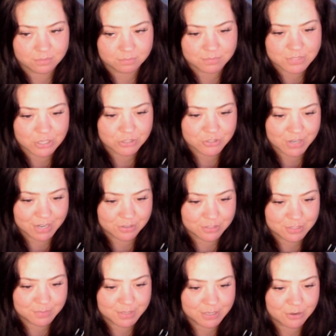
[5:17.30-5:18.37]
So try not
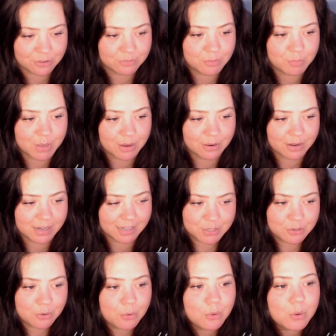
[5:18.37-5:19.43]
to be overbearing.
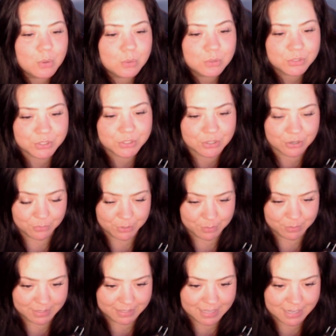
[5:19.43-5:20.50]
You also don't want to
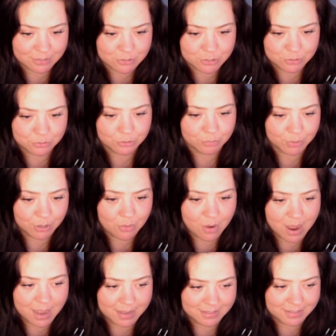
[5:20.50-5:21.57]
be like super
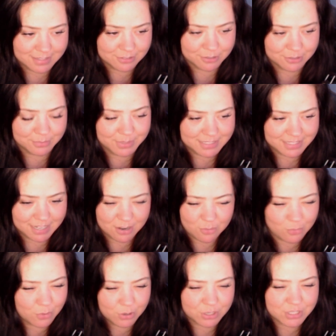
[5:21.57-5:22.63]
quiet that nobody's like,
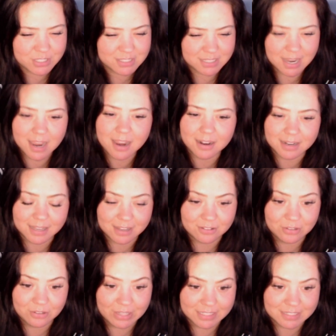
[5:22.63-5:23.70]
what are you saying? Like
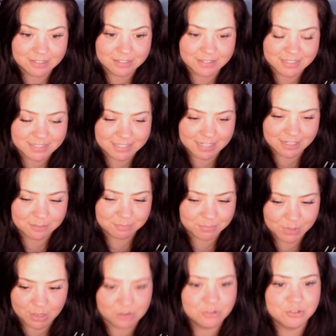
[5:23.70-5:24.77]
all I can hear is like
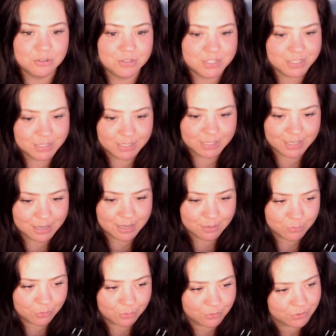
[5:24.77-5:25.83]
gunshots in the game,
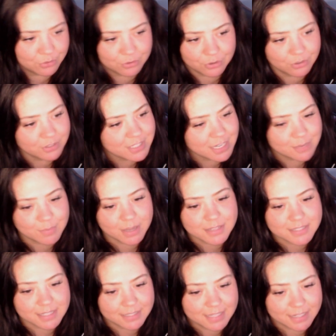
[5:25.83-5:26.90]
or your
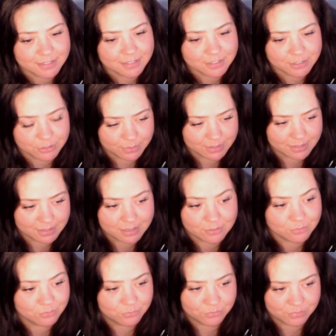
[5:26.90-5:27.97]
teammates are louder than you are
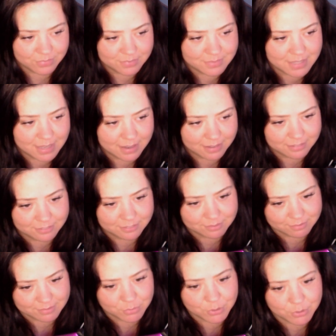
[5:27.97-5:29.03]
and they're
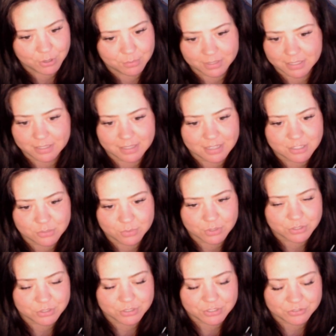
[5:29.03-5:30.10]
predominantly there to
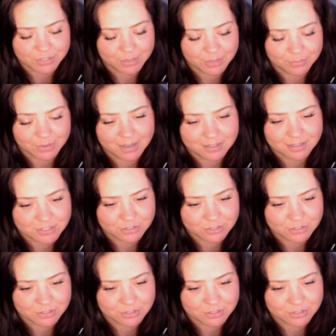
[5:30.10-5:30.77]
watch you stream, right?